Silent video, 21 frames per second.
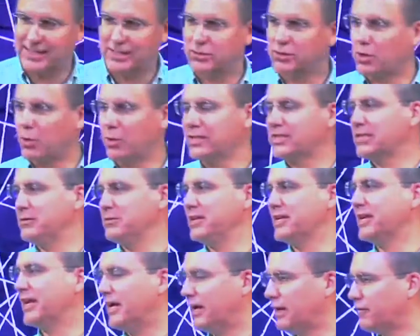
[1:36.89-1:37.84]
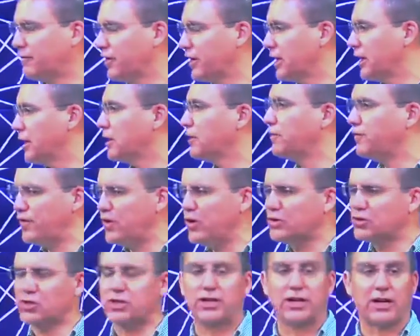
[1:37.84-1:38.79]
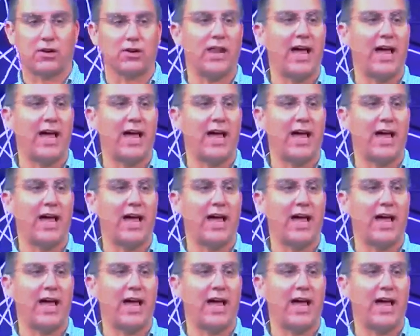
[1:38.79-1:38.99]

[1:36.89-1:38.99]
There's always going to be conflict and confusion in our